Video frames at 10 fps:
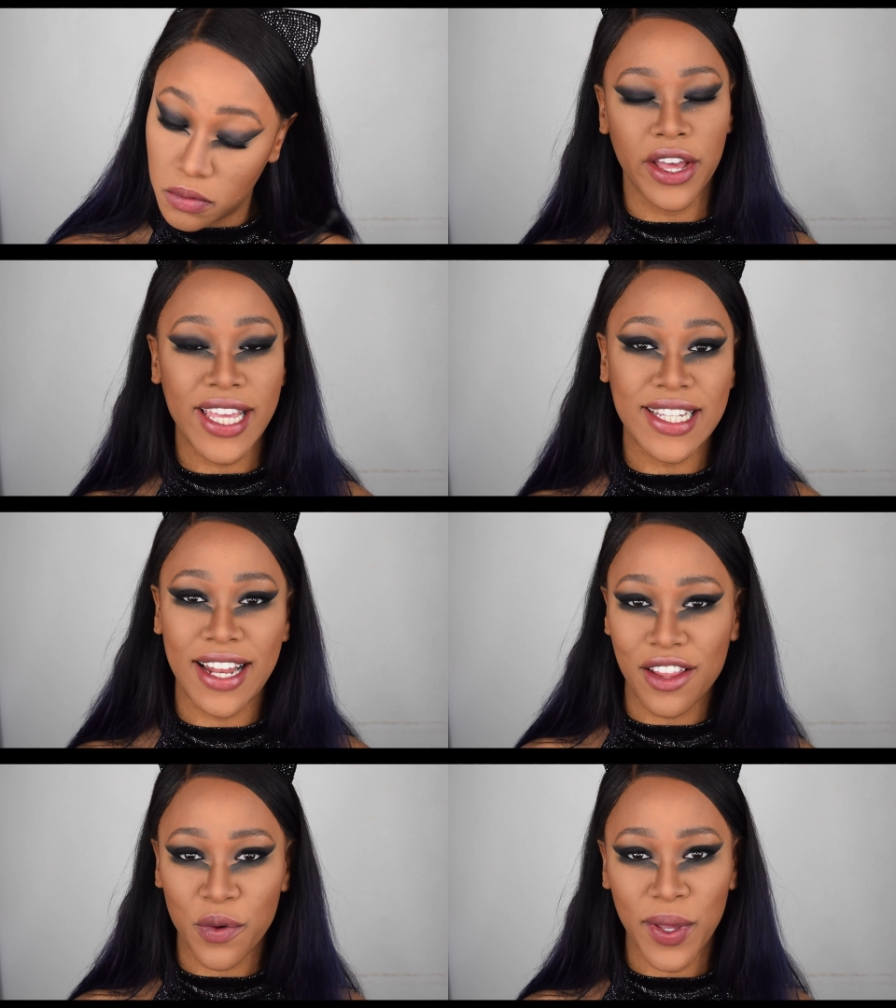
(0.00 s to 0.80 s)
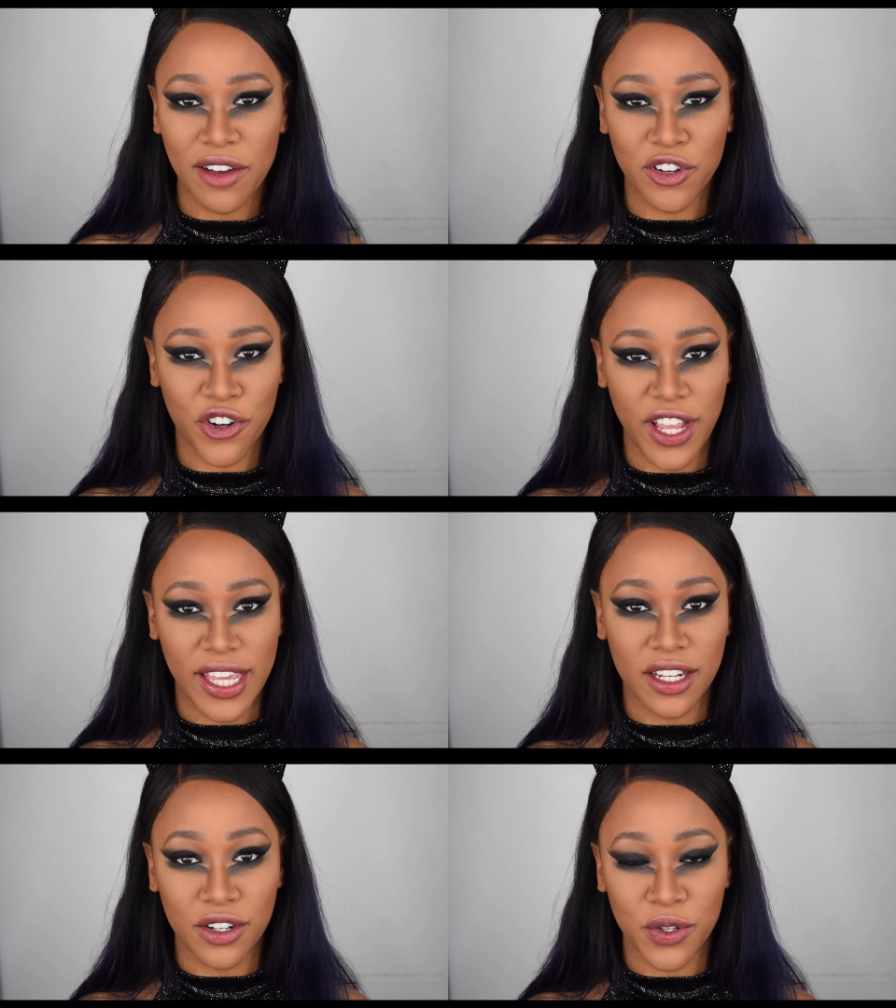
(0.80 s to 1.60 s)
Okay, so now that we have
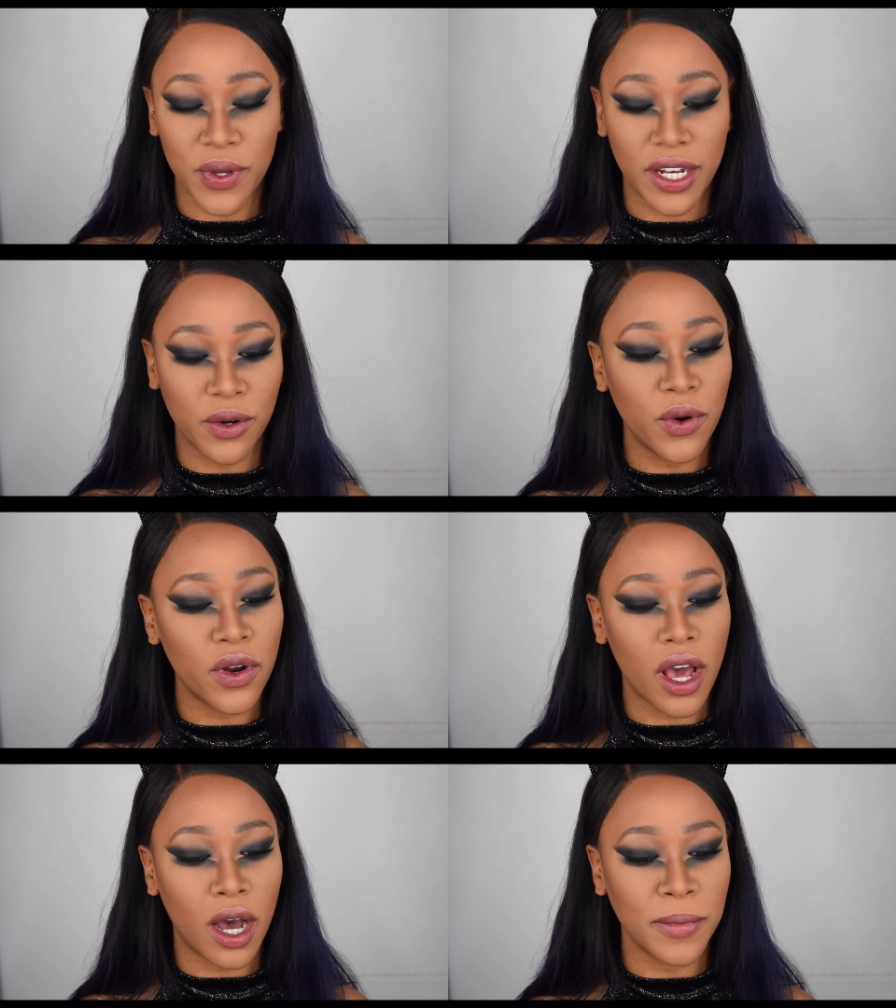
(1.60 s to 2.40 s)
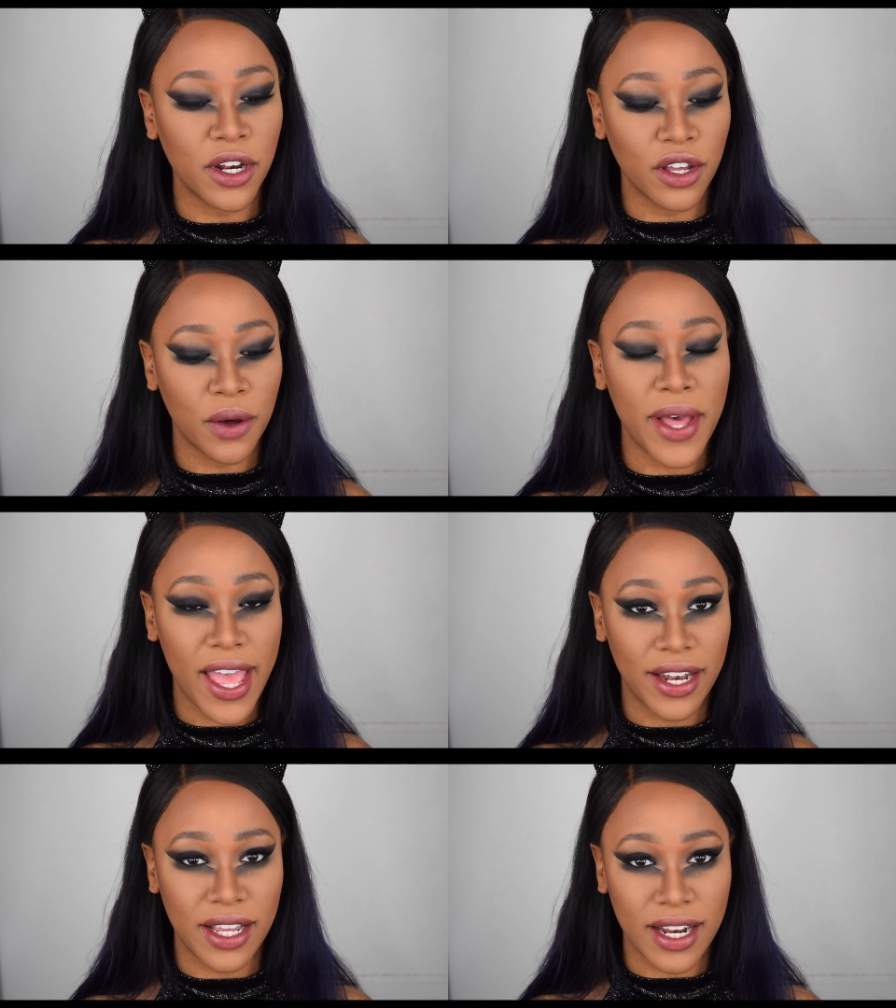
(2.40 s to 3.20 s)
created a new inner corner, I'm gonna go
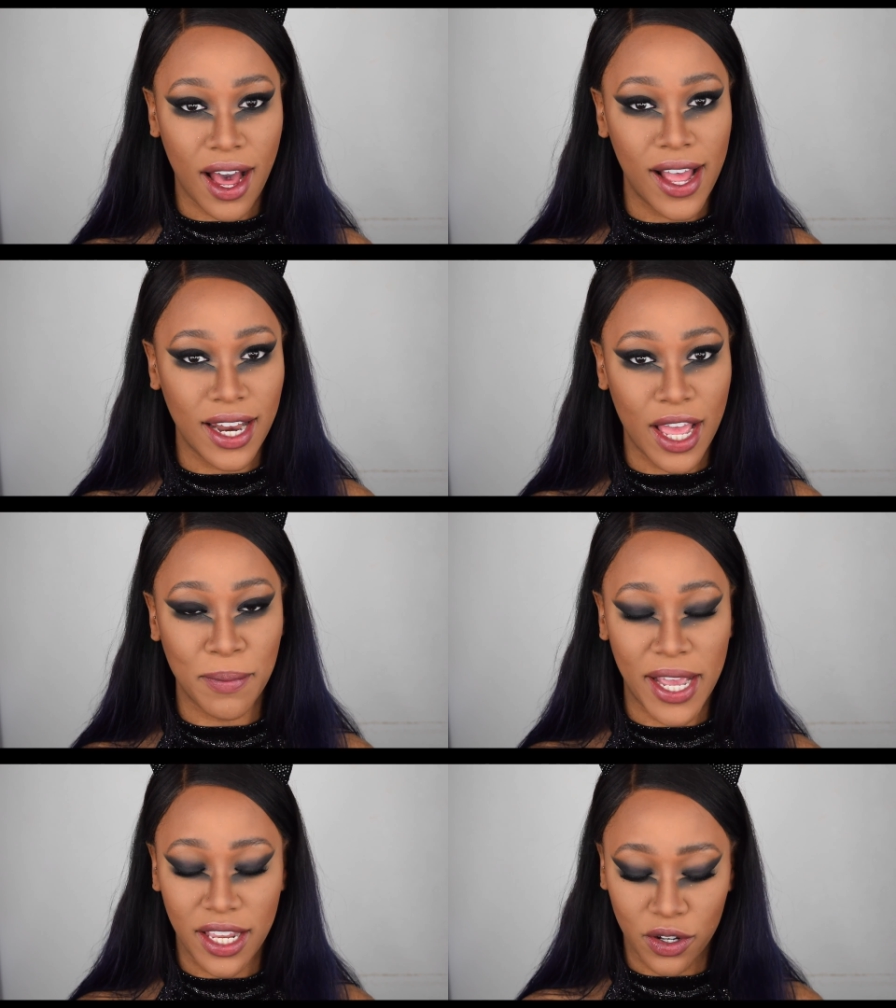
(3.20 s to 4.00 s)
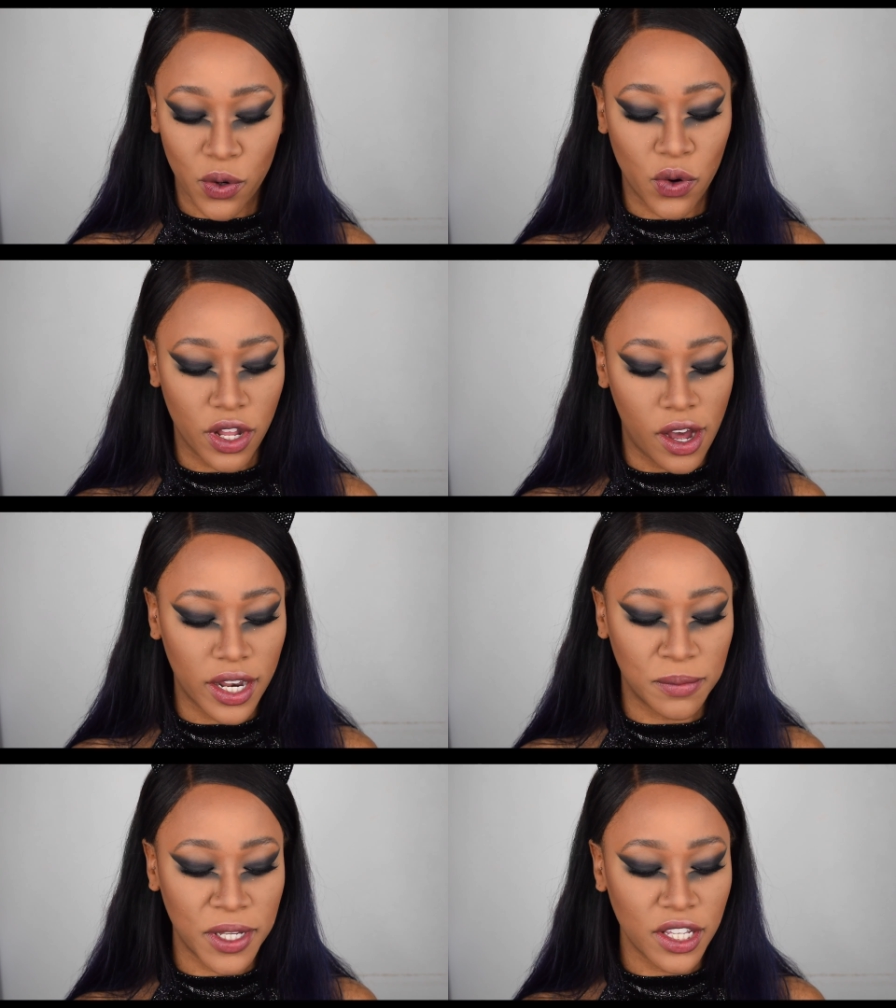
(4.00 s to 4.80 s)
ahead and highlight my inner corner
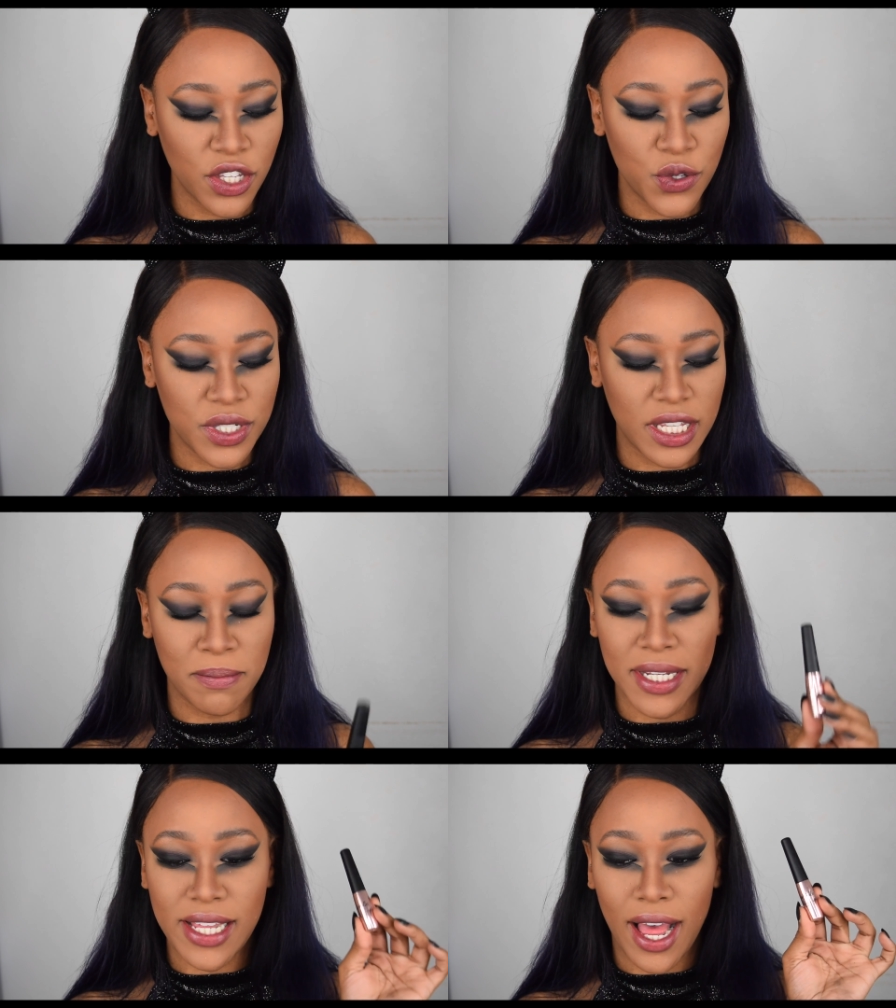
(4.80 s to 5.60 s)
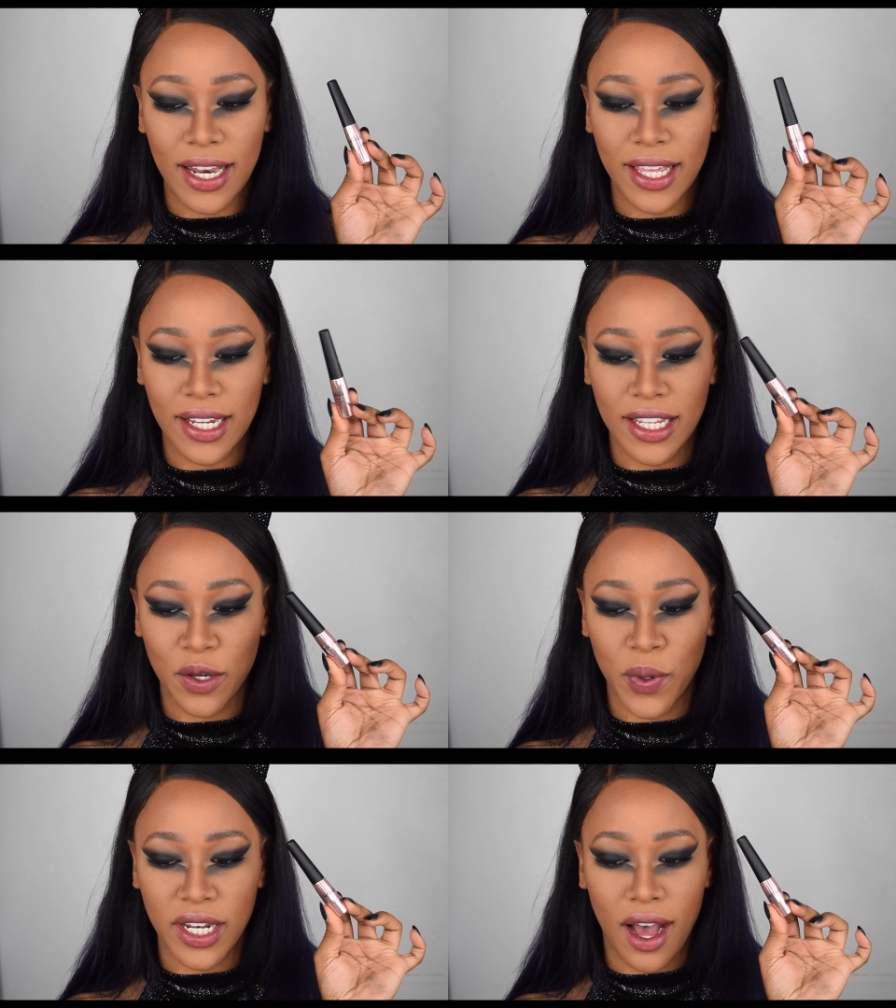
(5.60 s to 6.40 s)
and I'm gonna use the metallic
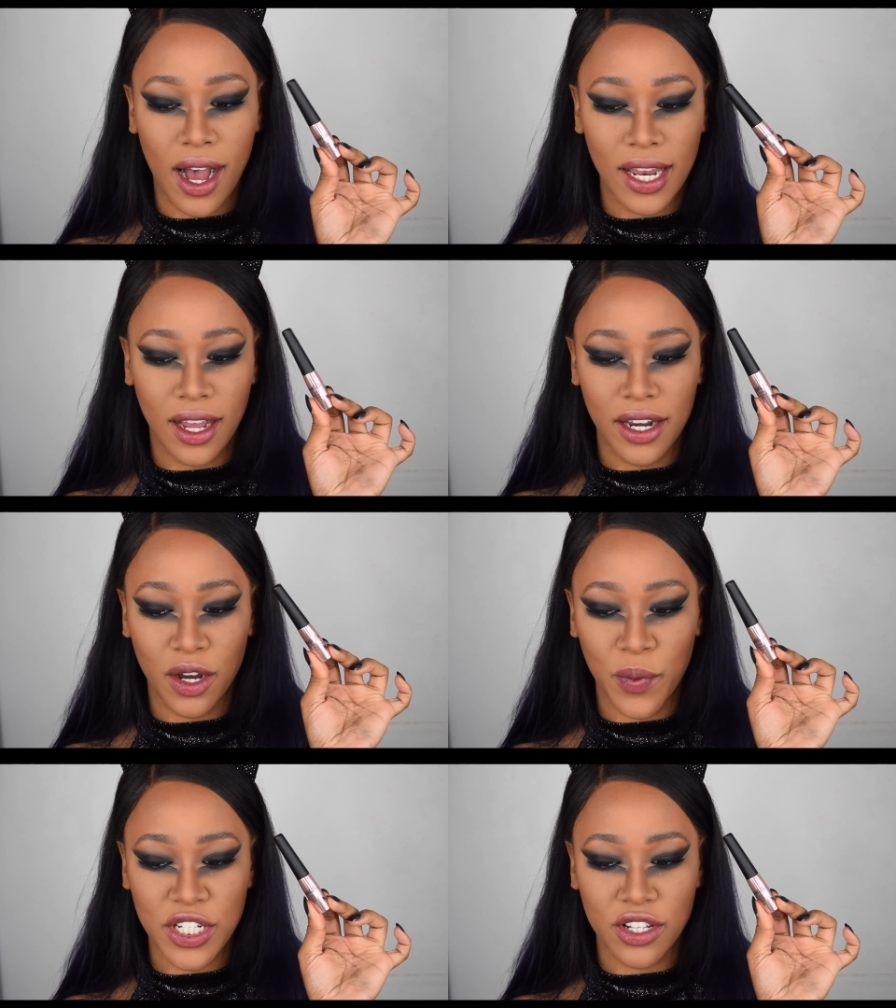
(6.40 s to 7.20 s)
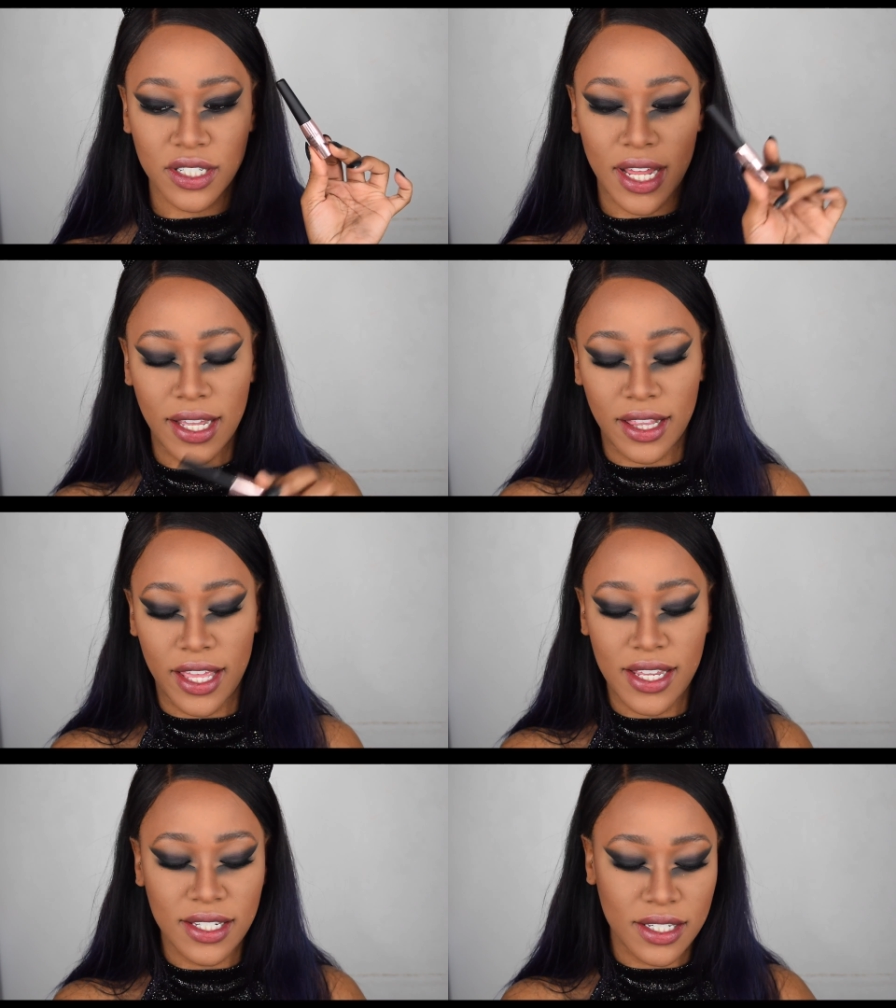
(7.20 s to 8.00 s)
liquid eyeliner, which looks like
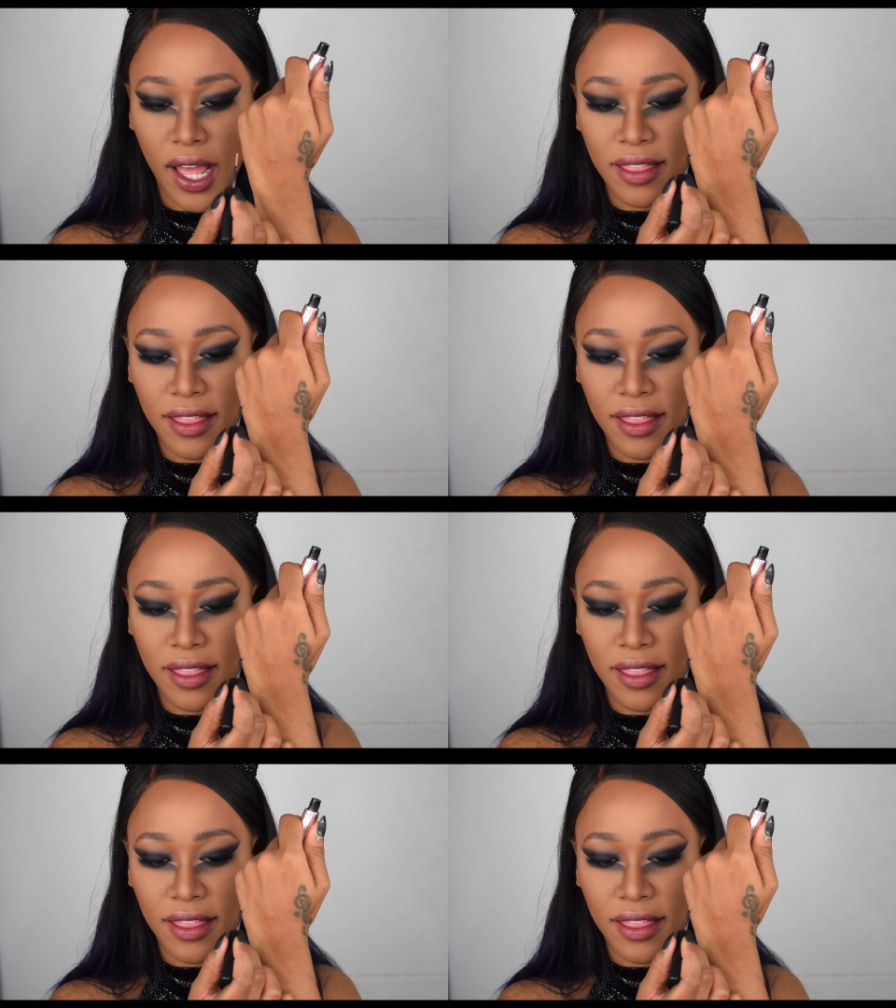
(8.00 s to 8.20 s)
this.